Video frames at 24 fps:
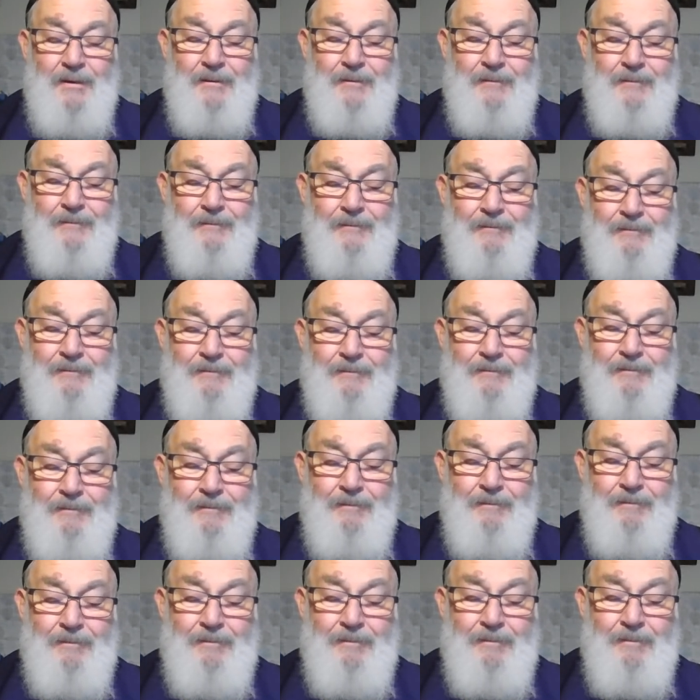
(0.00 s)

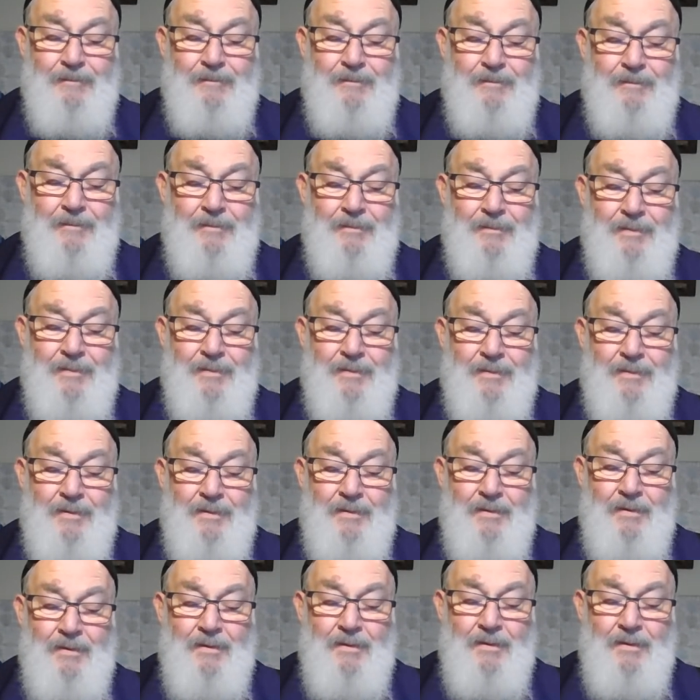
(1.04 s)
(silence)